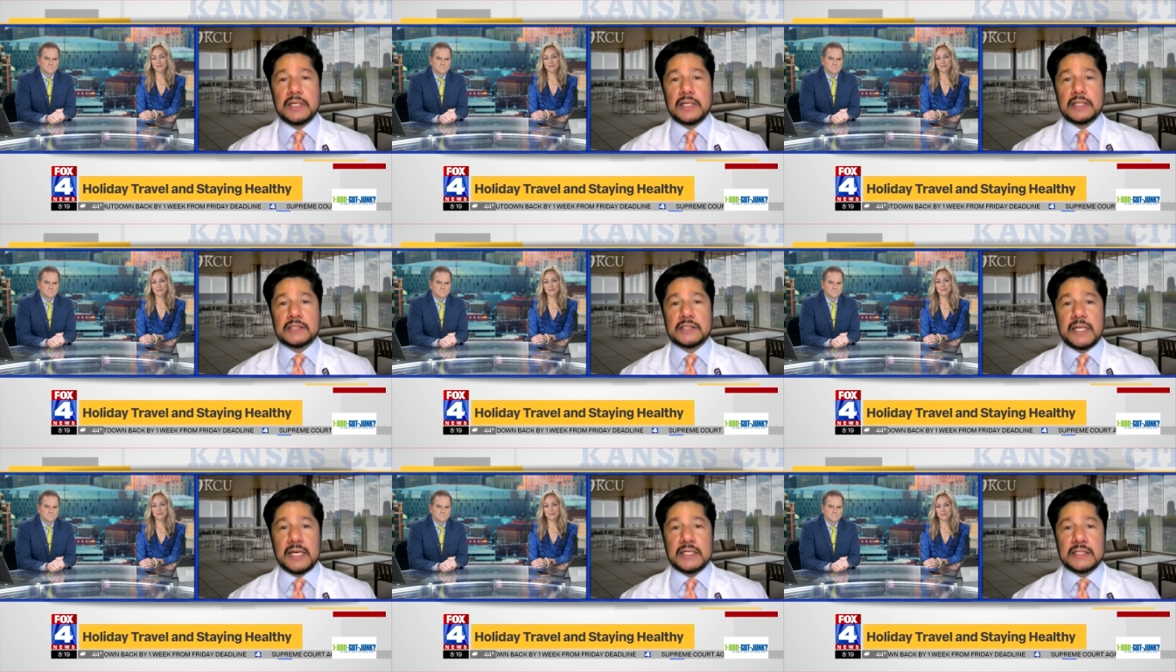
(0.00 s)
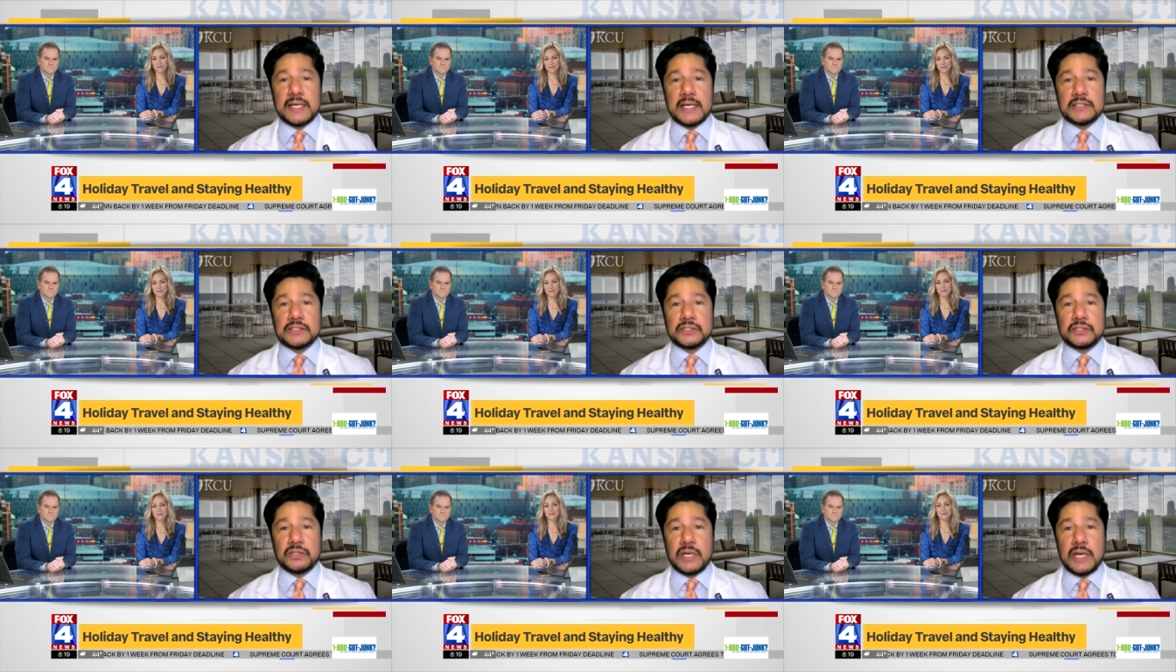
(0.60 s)
sanitizing
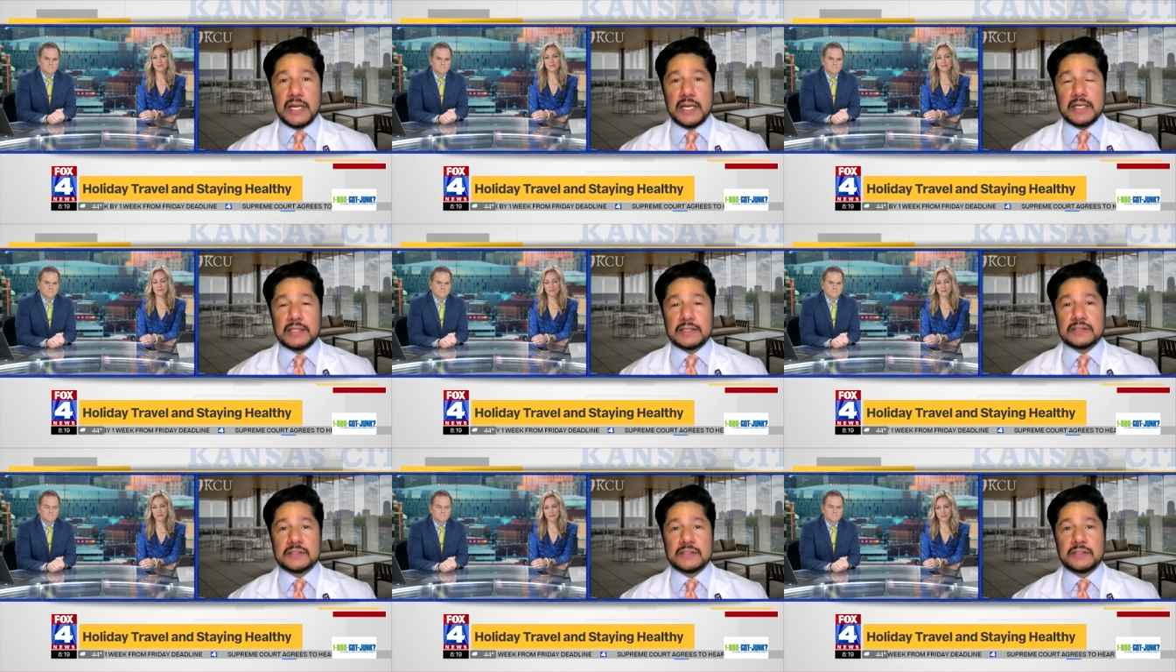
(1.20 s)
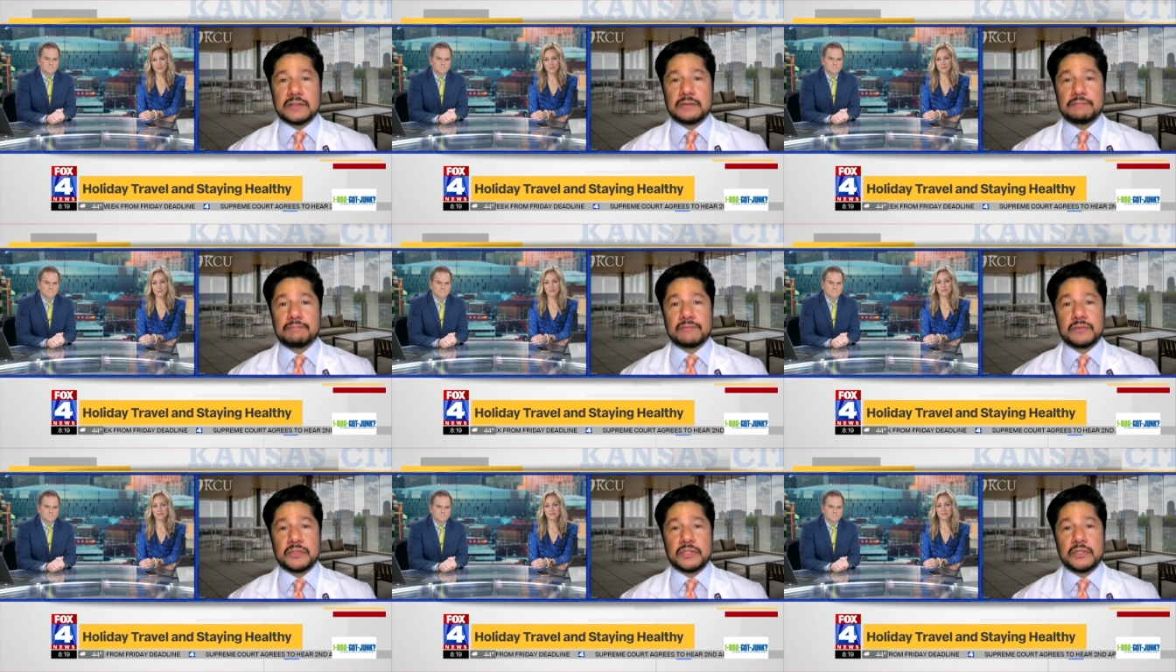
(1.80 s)
your hands and
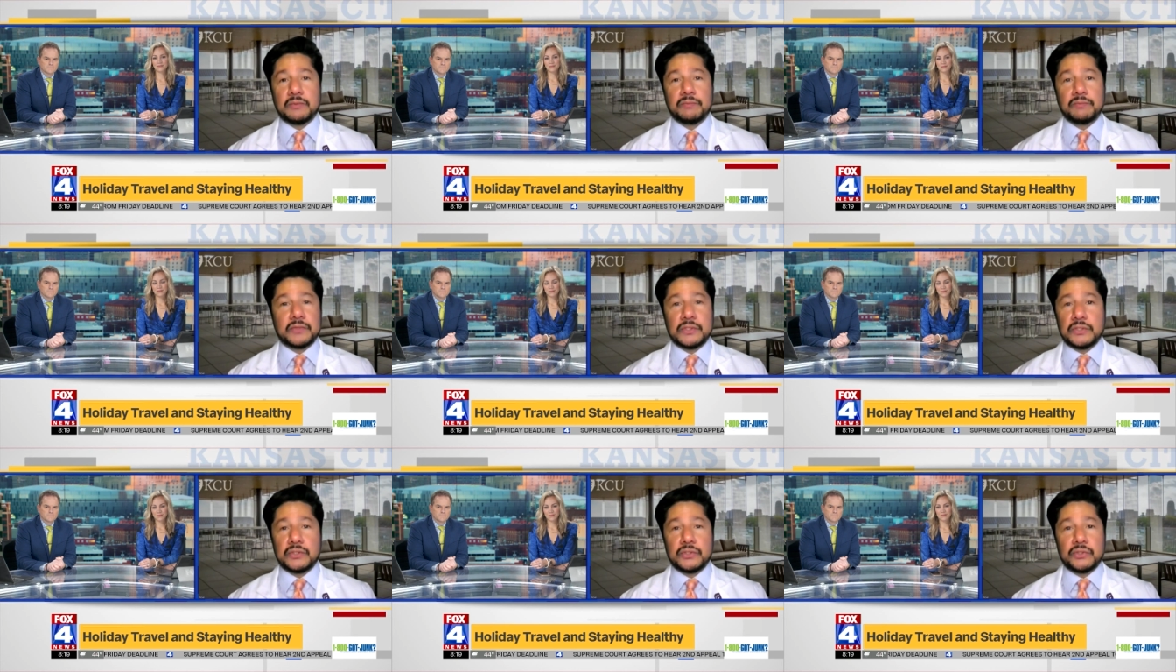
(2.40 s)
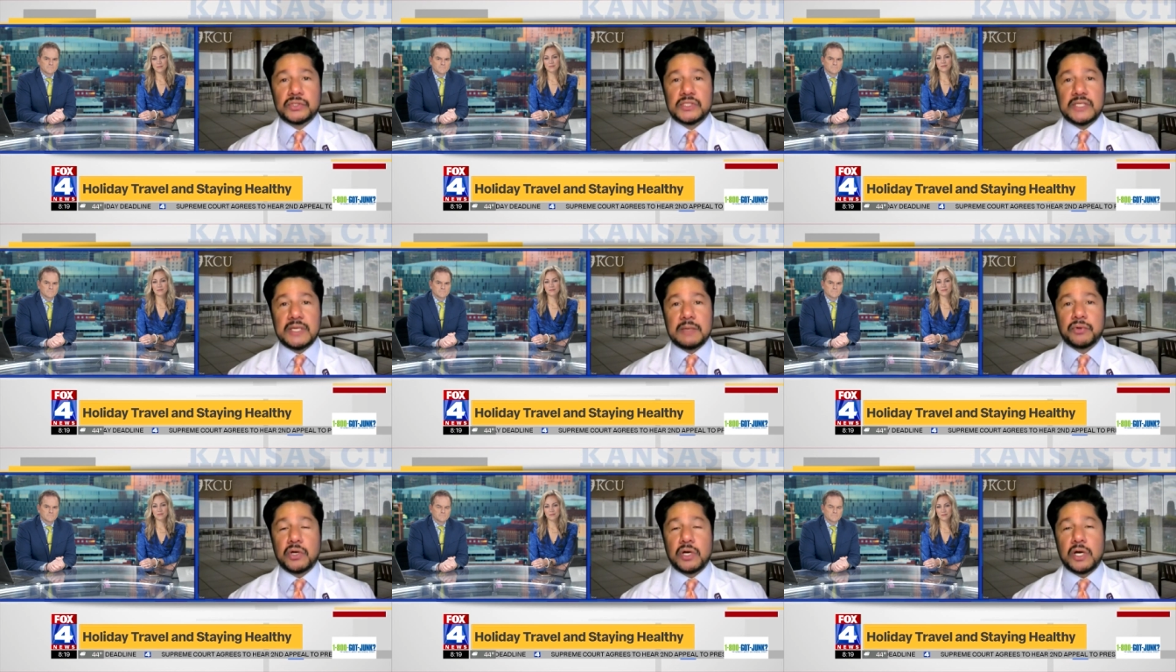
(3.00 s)
you know use the same
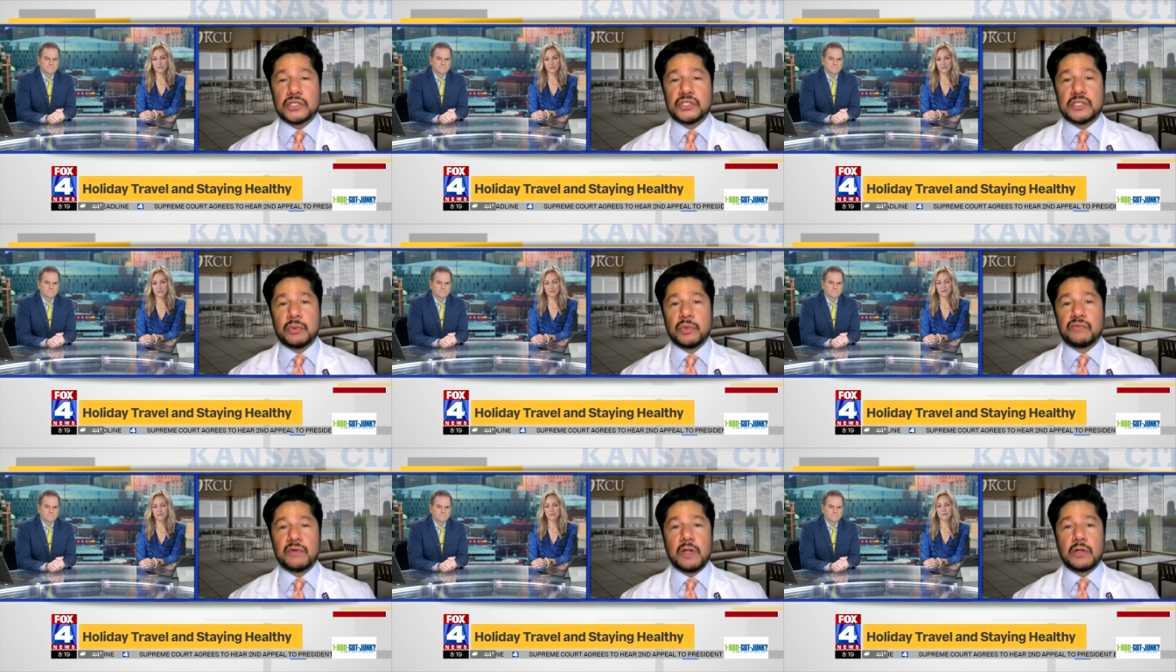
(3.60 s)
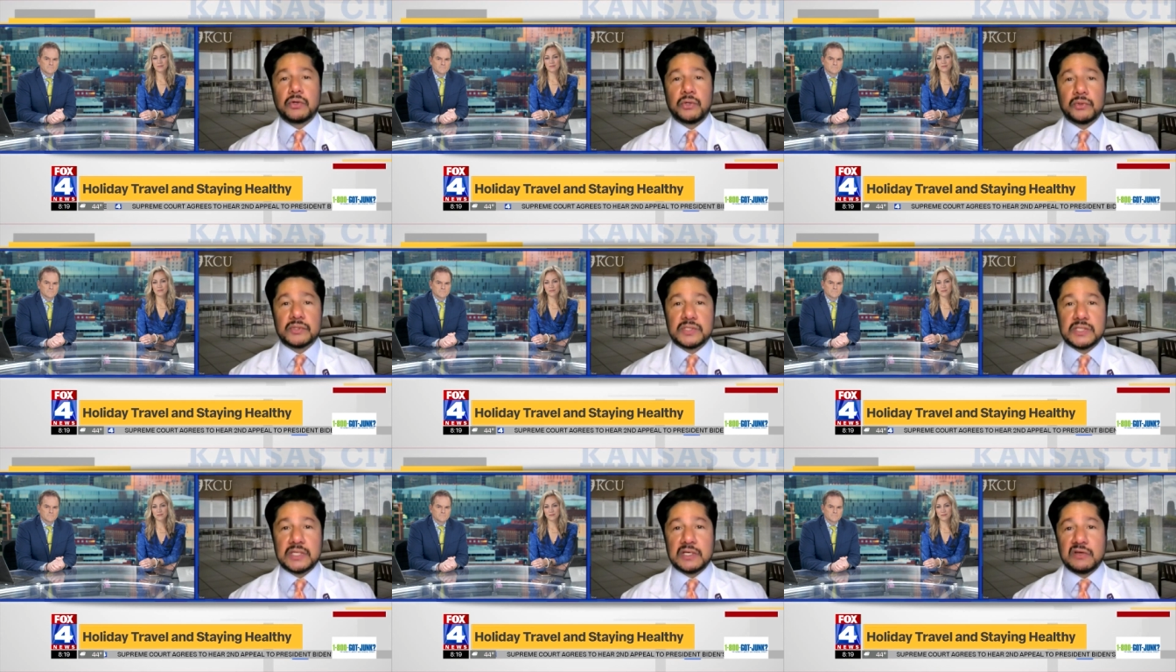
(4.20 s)
precautions that we've all grown
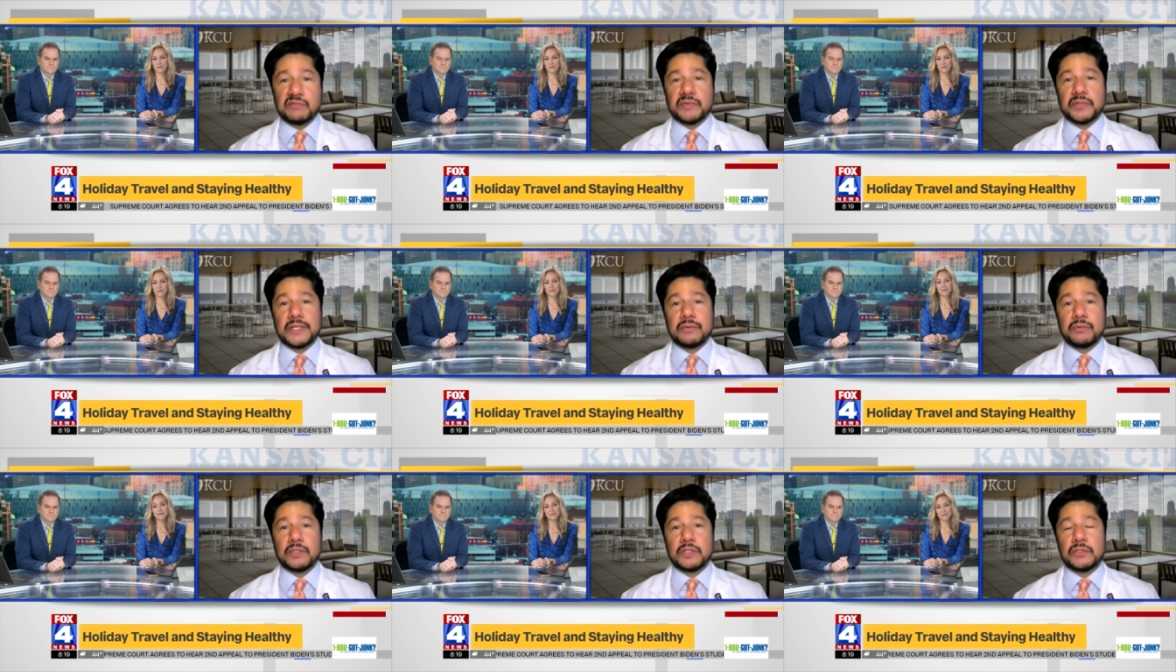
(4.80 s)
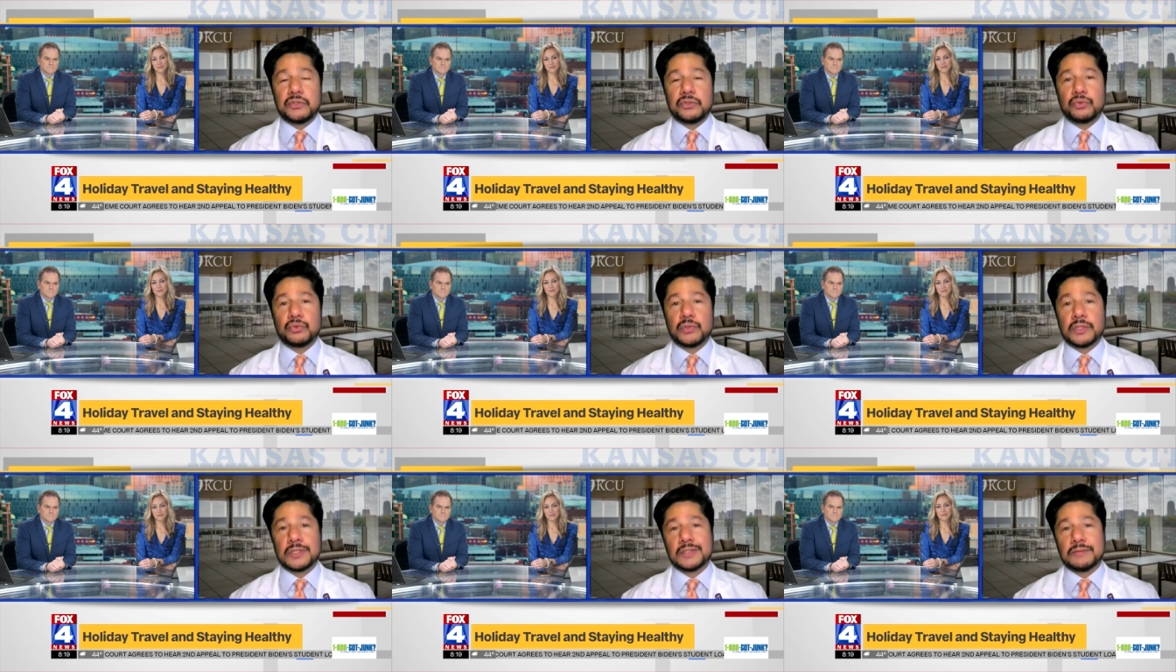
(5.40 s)
sick of, but they really do
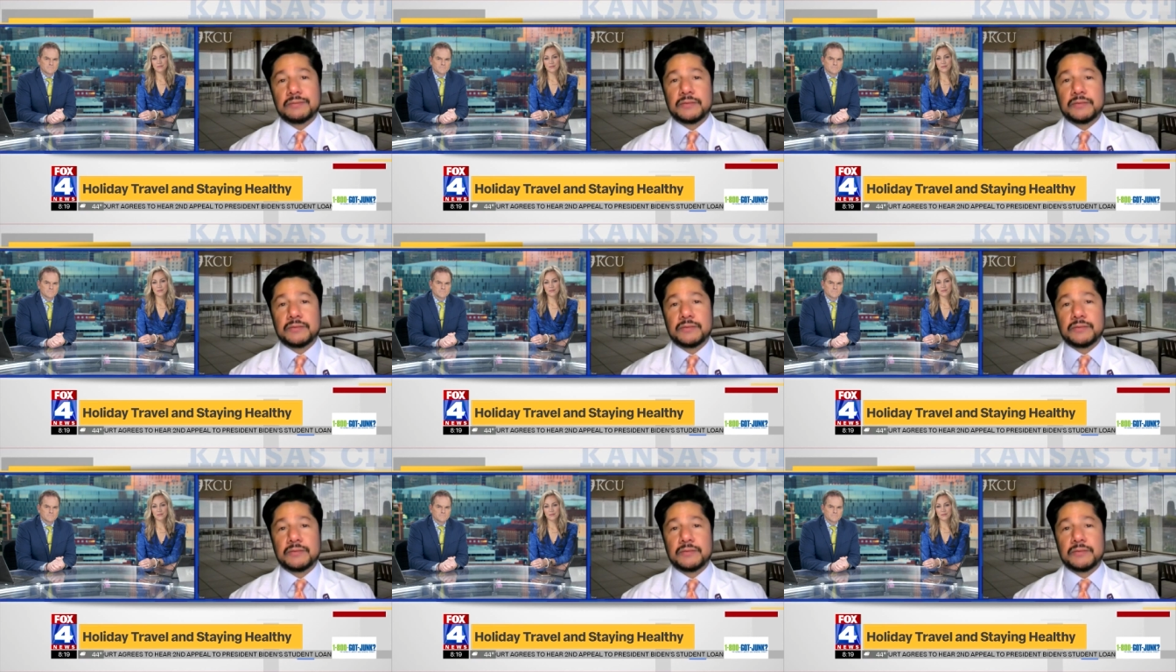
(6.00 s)
work.